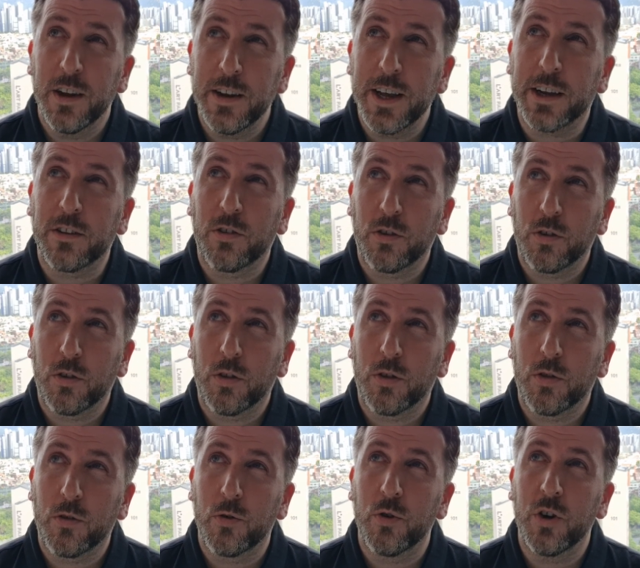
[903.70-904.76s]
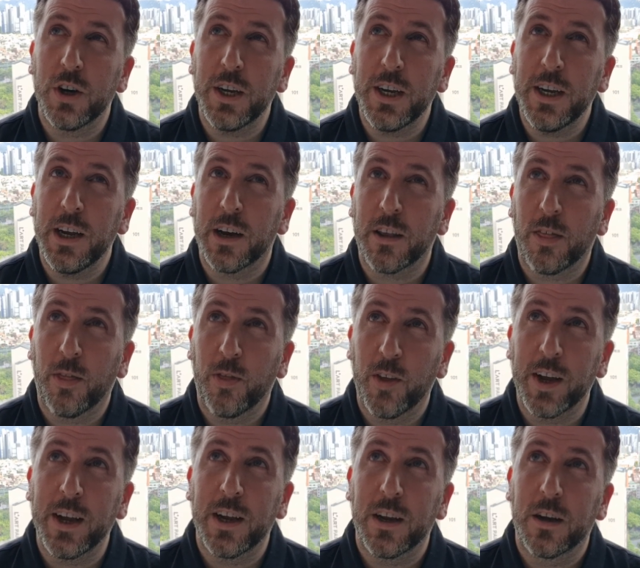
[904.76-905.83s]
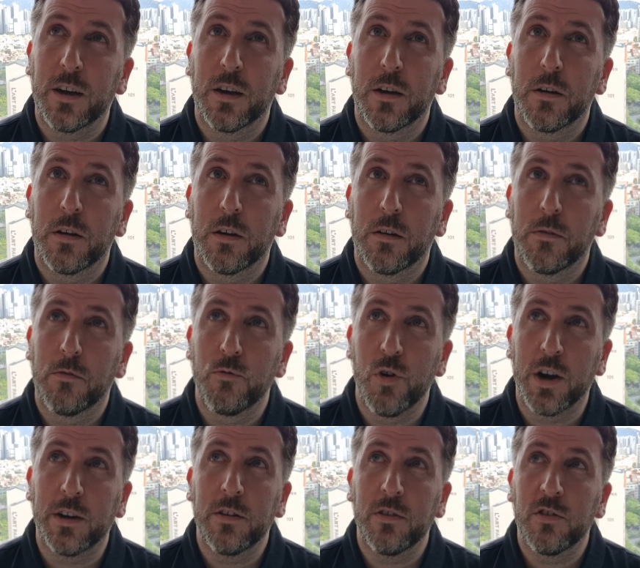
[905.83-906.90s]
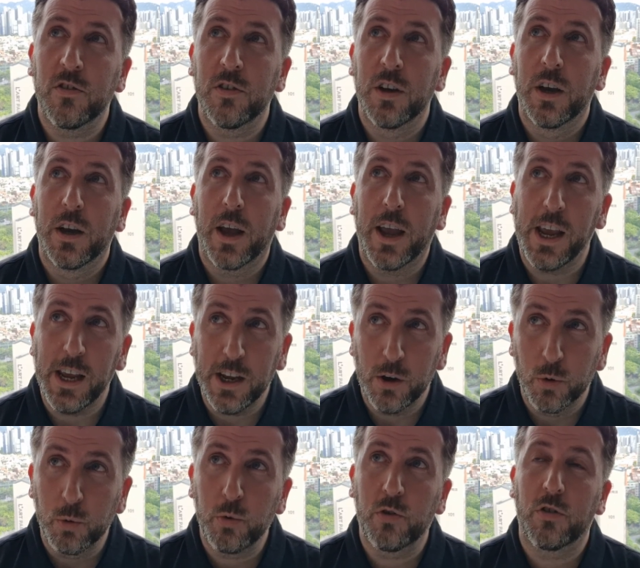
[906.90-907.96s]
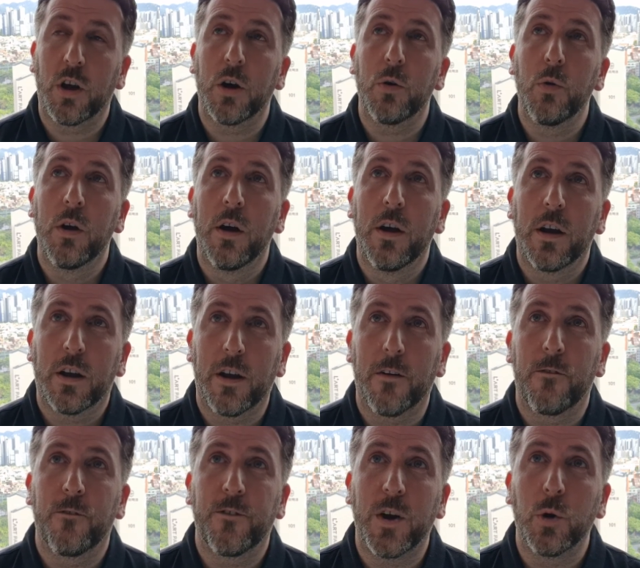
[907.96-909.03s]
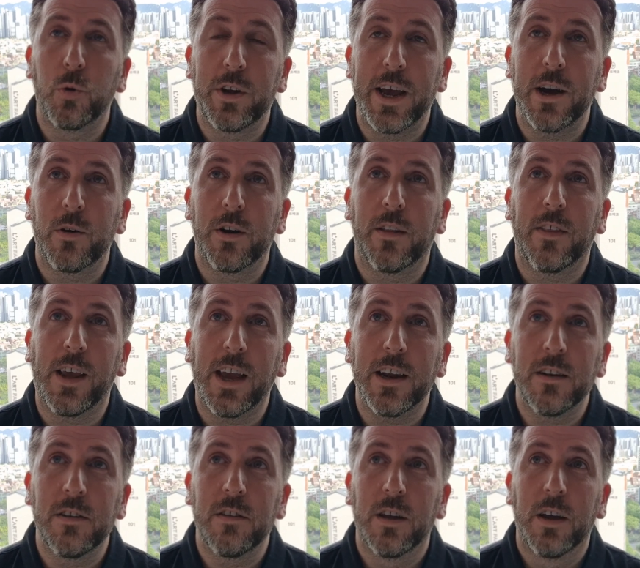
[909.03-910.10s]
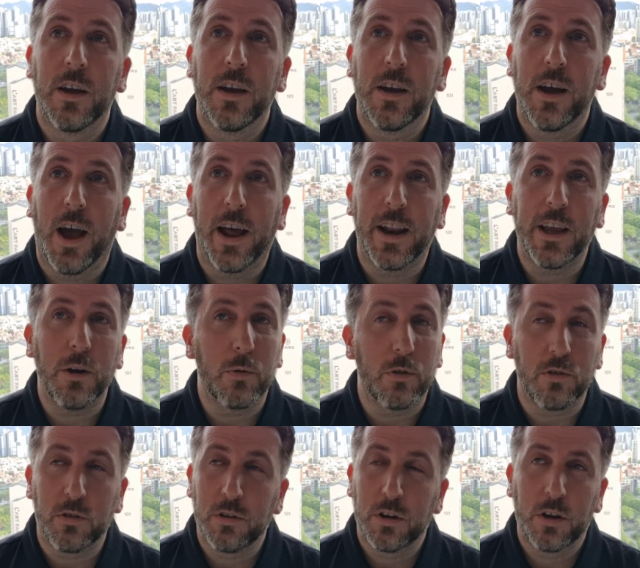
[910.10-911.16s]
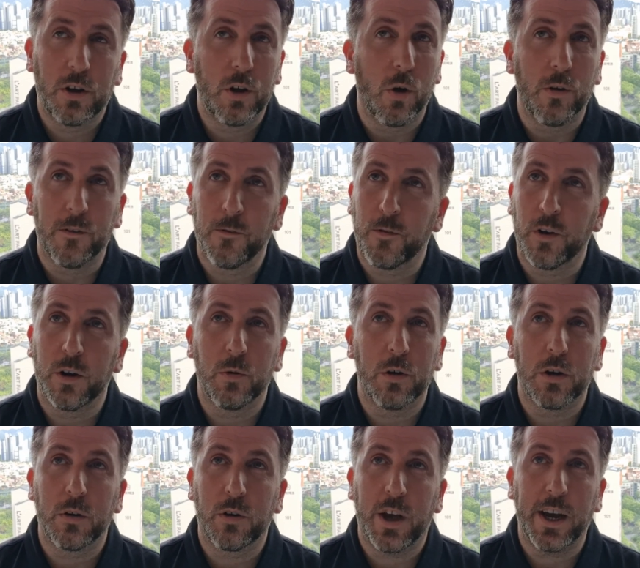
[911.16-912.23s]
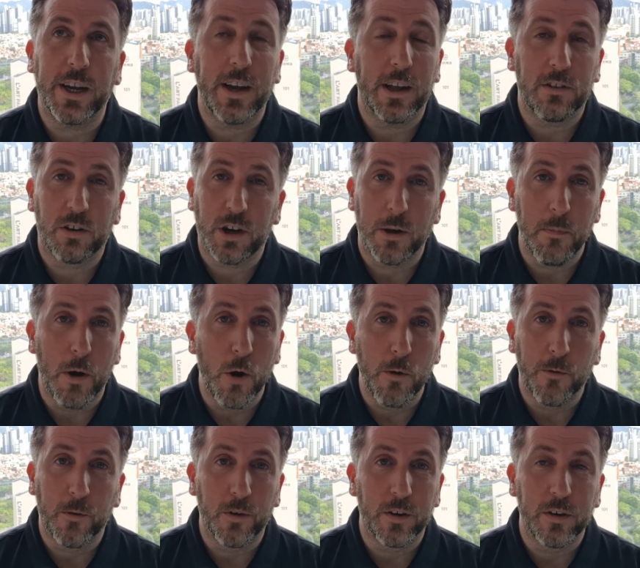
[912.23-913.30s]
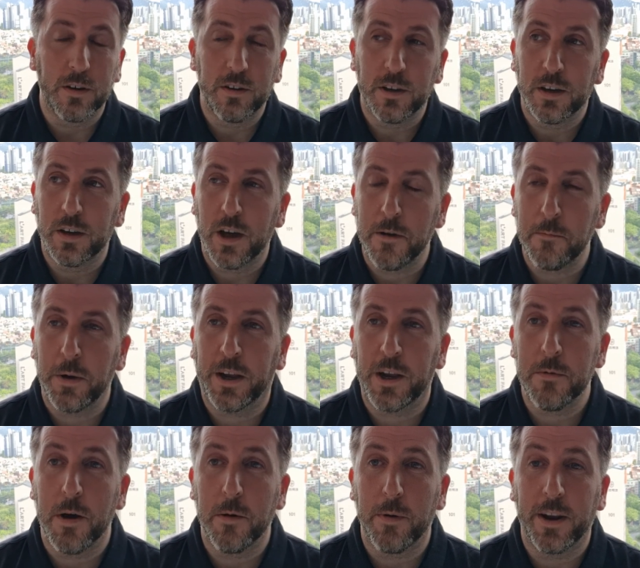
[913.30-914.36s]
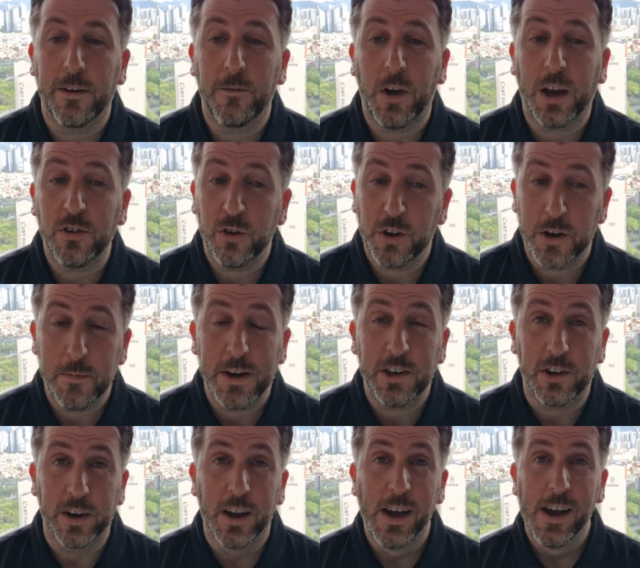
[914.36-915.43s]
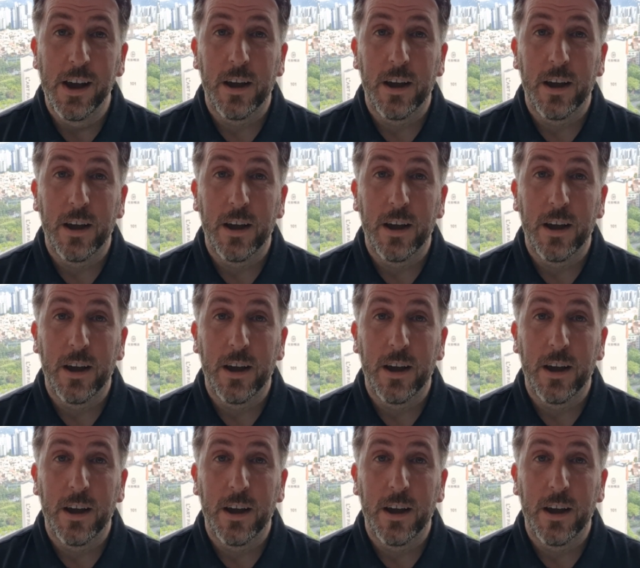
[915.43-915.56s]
the next three, I think, runs, he also kind of fell down at the end, and he was gone for a little while. Kane had to come over and uh, and pick him up. And it, as you can imagine,